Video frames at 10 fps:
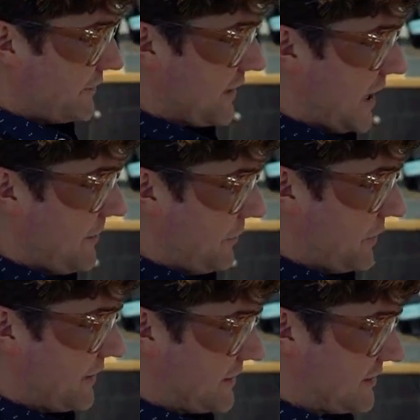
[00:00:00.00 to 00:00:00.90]
type
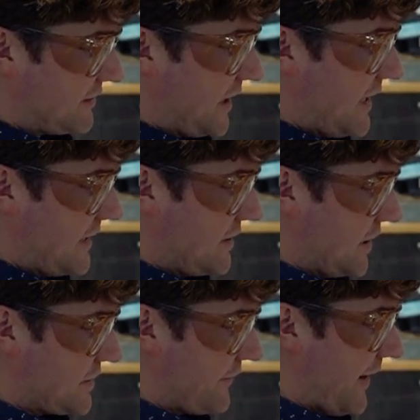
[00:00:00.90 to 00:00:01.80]
with slight
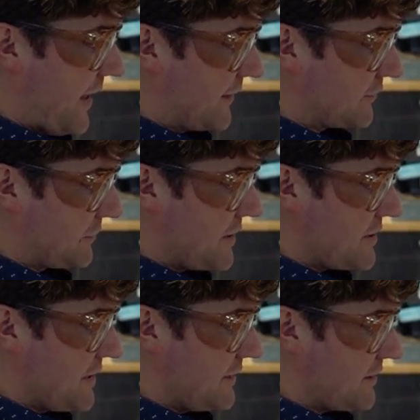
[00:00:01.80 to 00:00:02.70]
touch of hallux
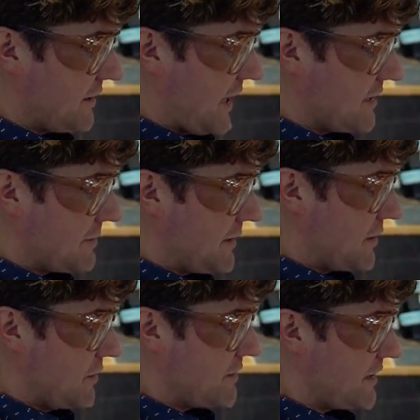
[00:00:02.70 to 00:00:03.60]
rigidus has been
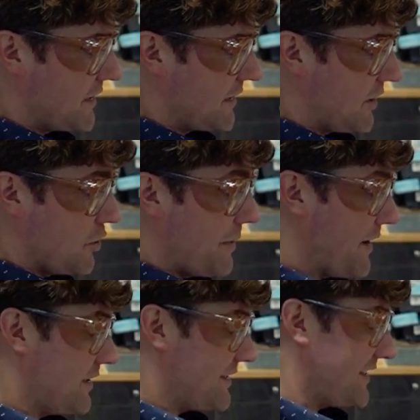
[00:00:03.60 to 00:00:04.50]
using the New
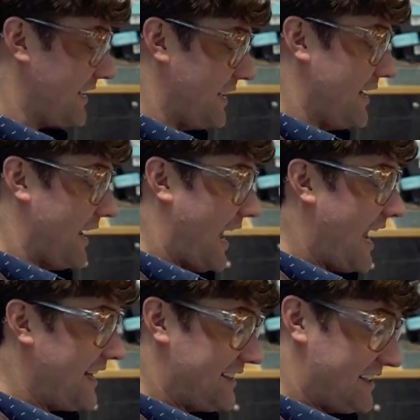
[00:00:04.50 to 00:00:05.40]
Balance
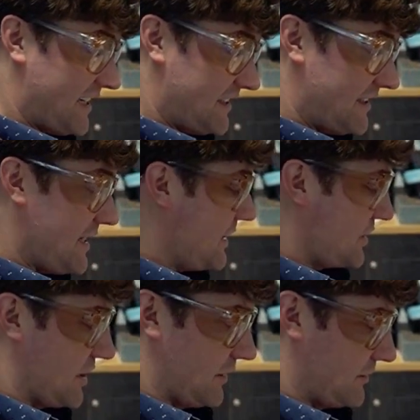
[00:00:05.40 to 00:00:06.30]
860
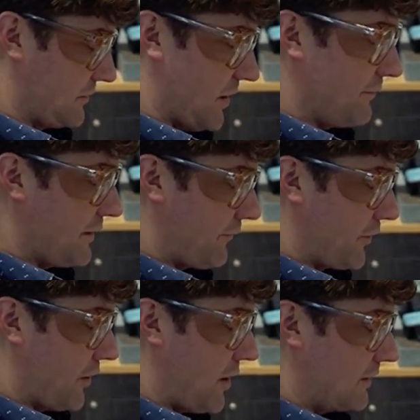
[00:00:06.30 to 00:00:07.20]
shoes. Loved it for a
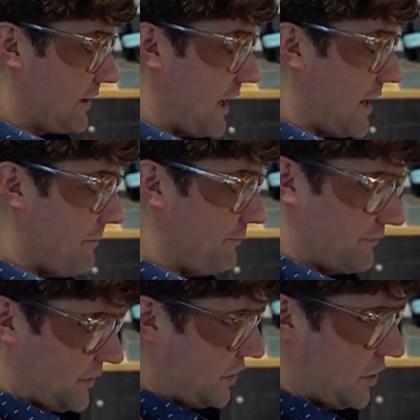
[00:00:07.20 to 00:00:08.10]
long time.
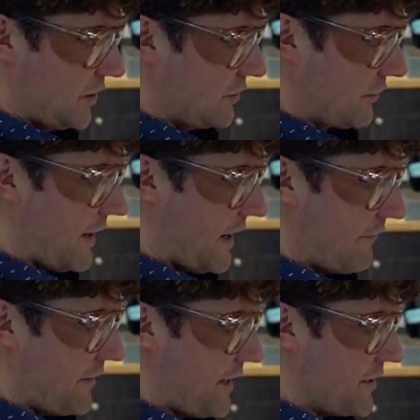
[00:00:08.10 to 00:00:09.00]
Good, great
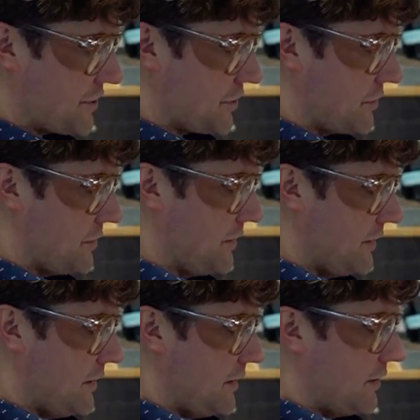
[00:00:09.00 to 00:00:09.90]
everyday shoe.
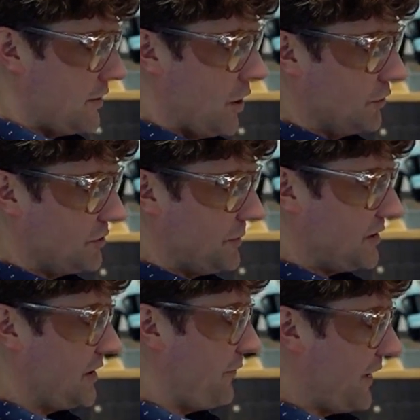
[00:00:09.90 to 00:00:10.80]
No
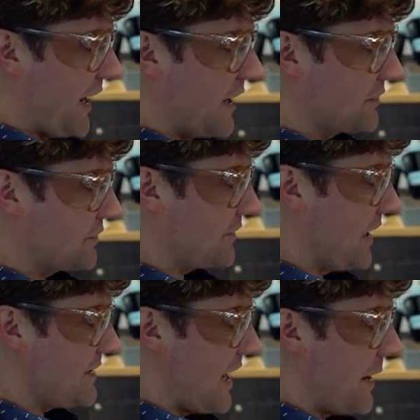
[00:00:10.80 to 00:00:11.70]
specific
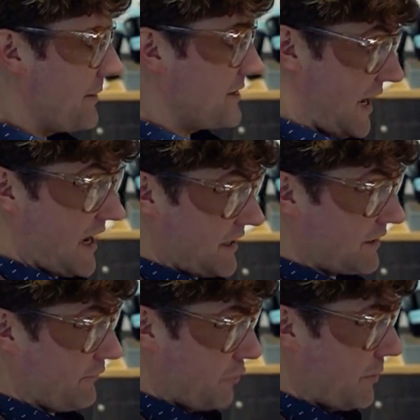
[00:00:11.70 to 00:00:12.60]
exercise habits.
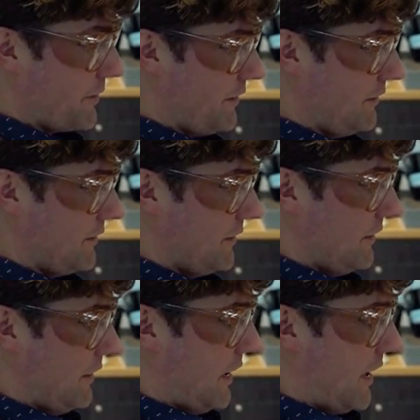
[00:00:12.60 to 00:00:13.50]
Active woman.
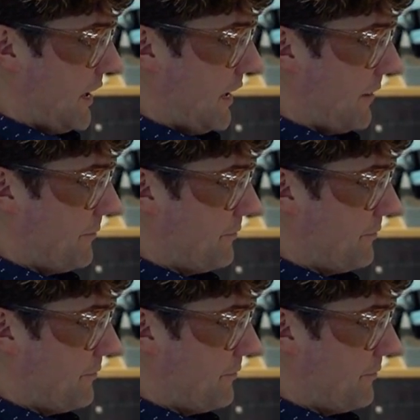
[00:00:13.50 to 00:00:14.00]
But